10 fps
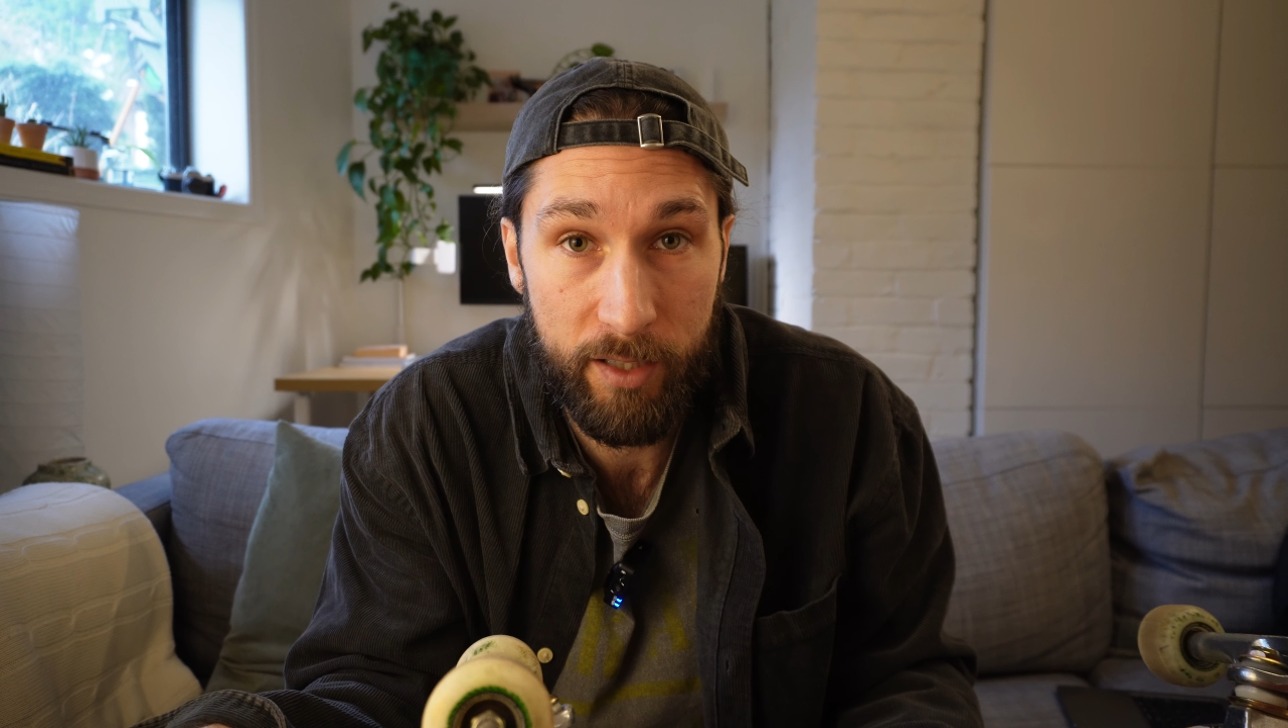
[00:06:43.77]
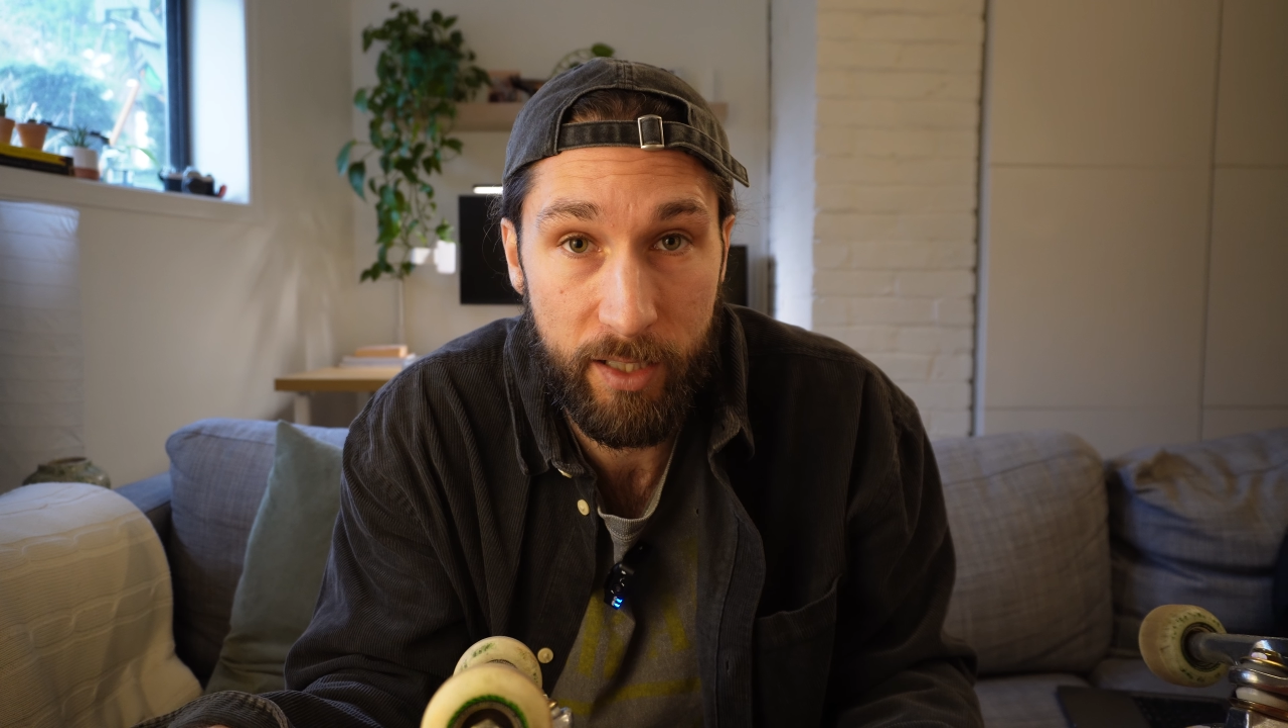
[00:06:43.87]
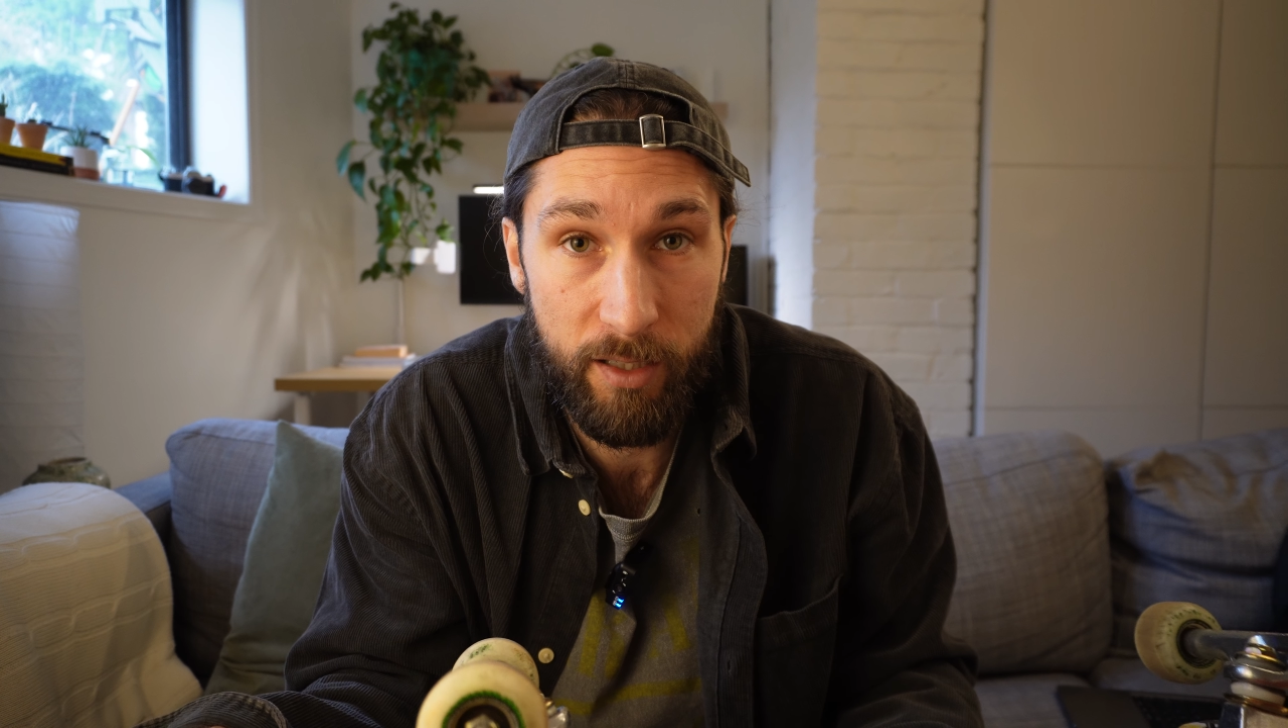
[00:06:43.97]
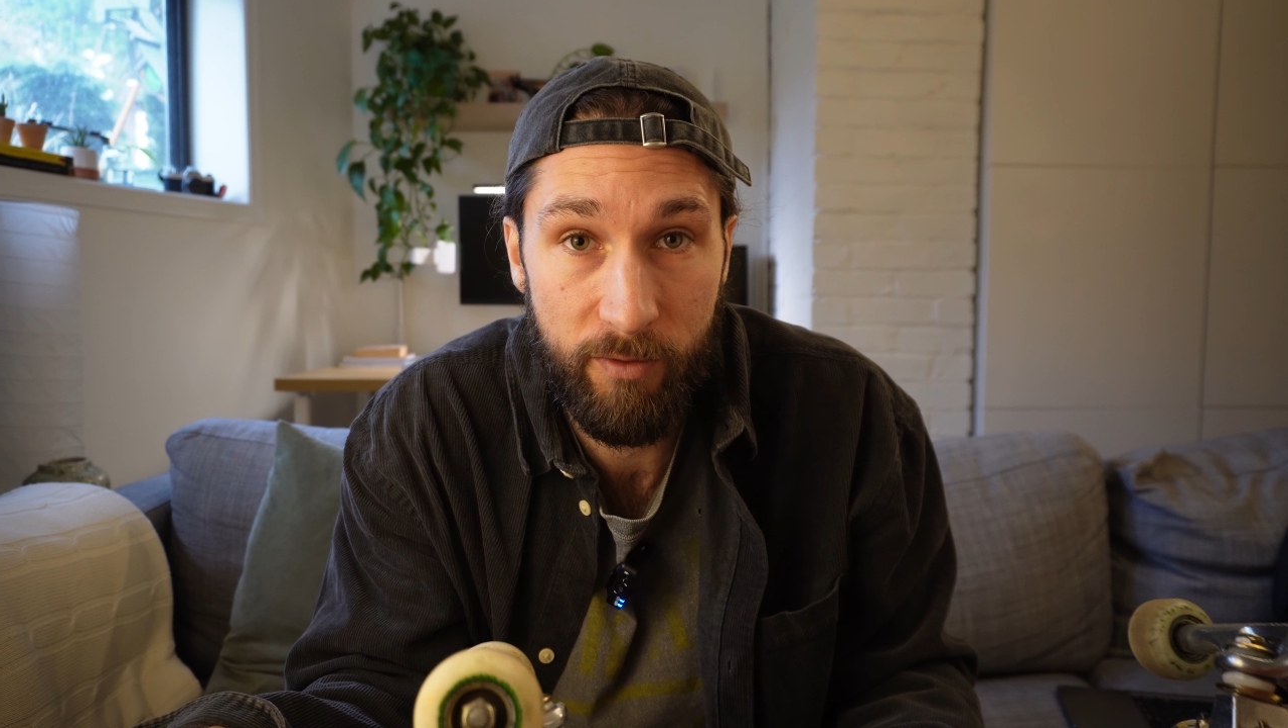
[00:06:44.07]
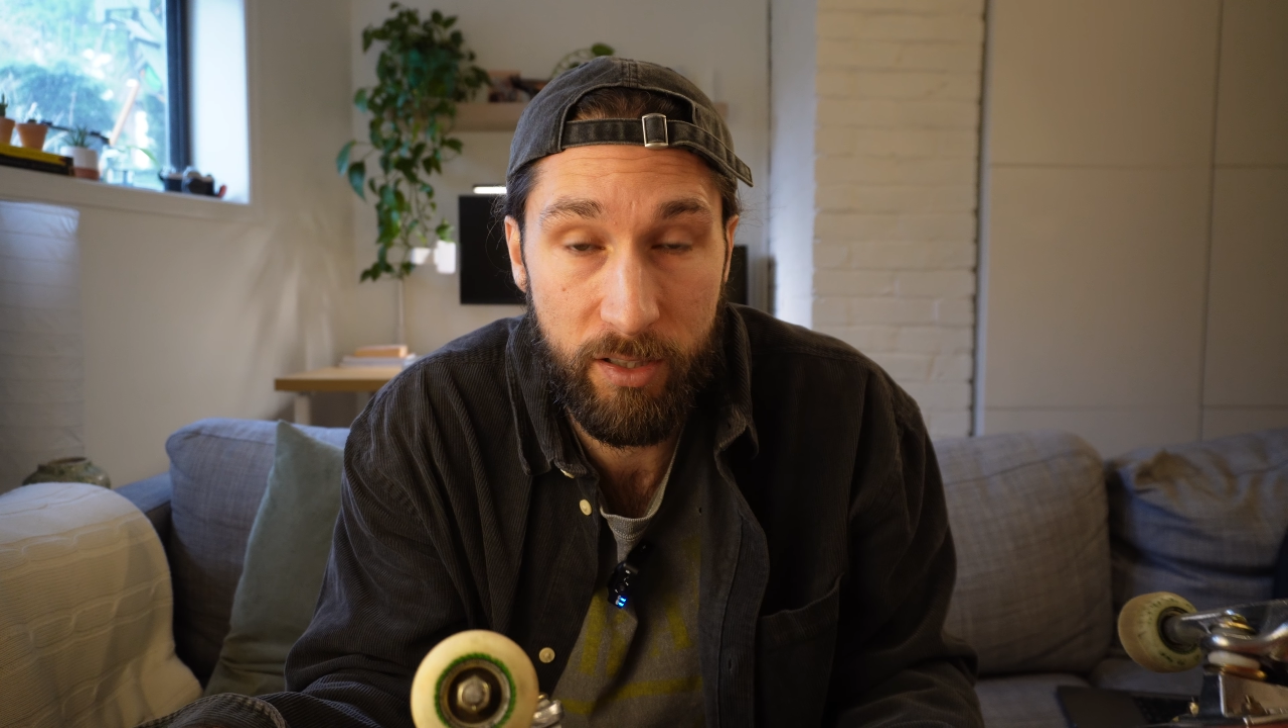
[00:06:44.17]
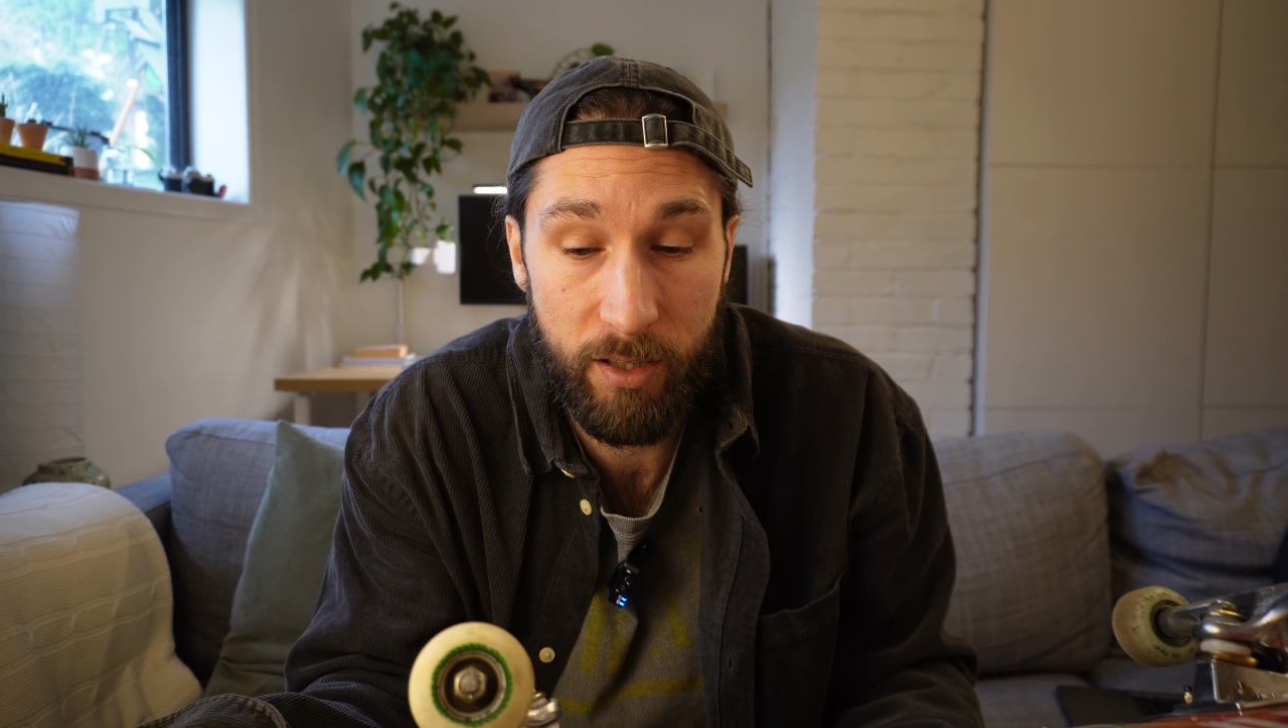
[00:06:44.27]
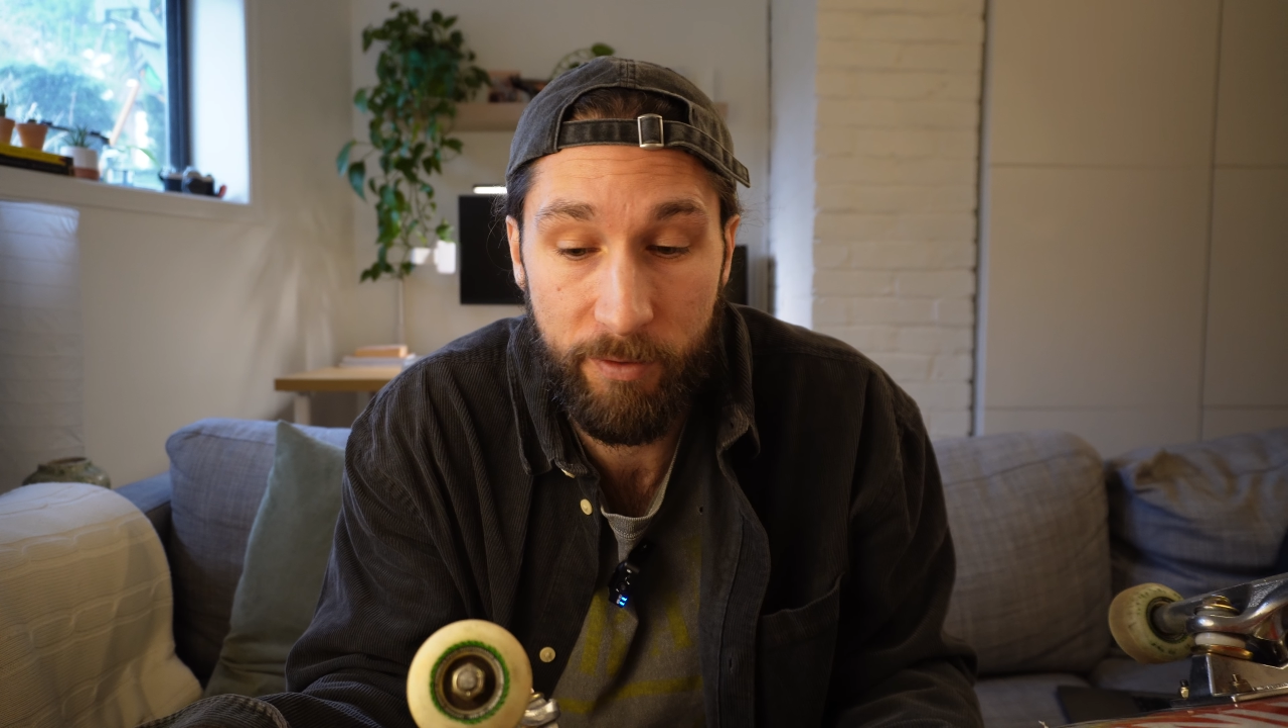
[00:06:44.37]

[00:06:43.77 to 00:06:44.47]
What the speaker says: because I did visit the